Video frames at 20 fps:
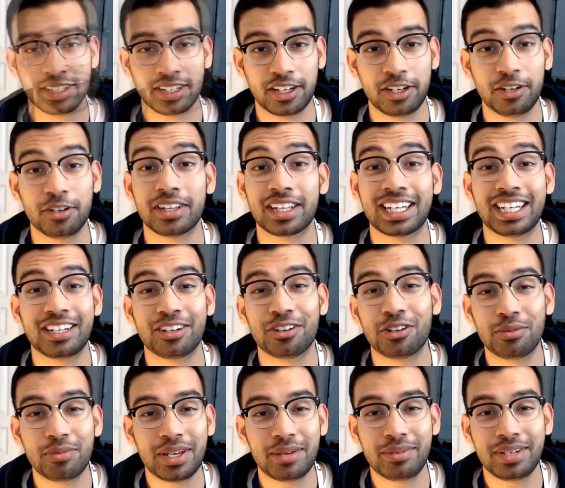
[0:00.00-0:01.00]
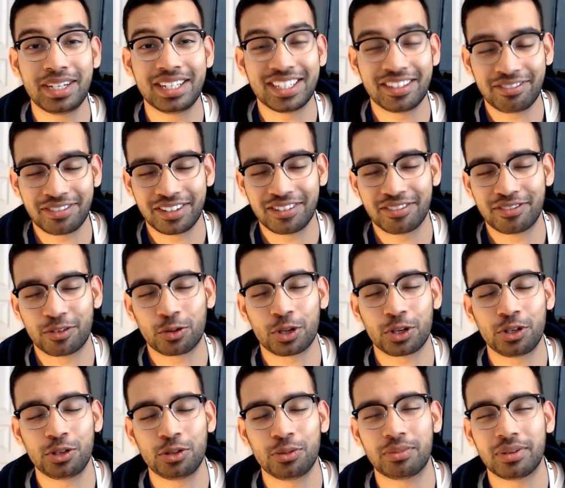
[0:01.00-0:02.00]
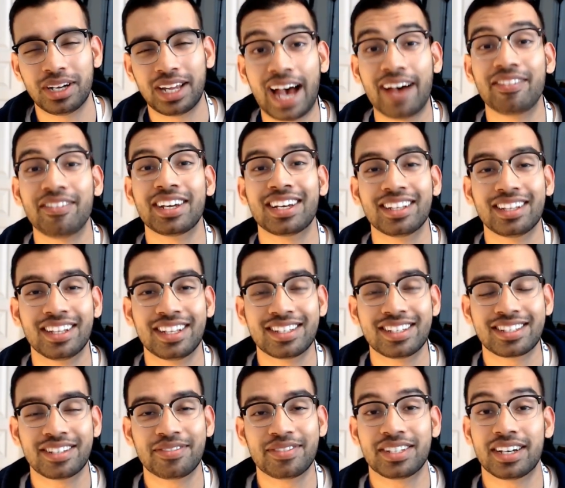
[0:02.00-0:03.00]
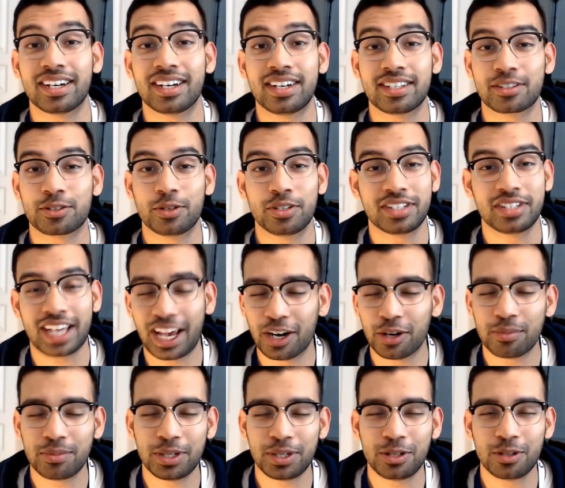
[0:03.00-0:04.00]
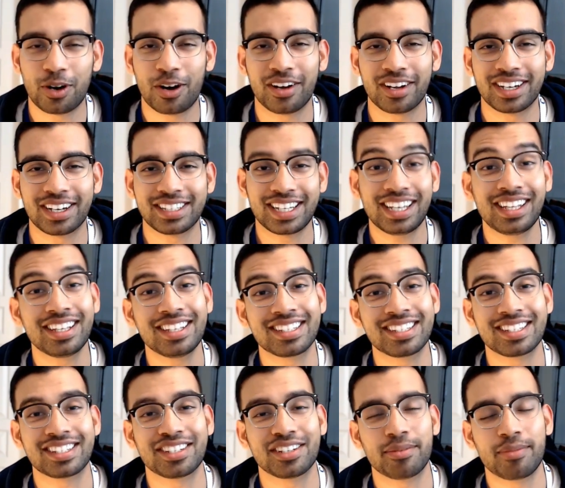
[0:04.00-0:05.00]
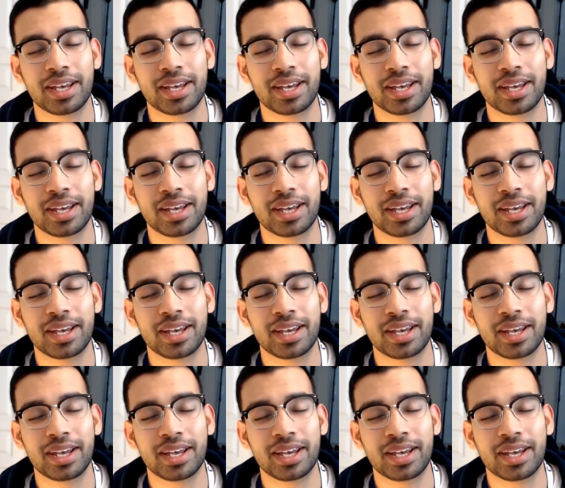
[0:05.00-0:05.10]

You know, the goal may be different for you, but having a list of done is going to help you on a daily system,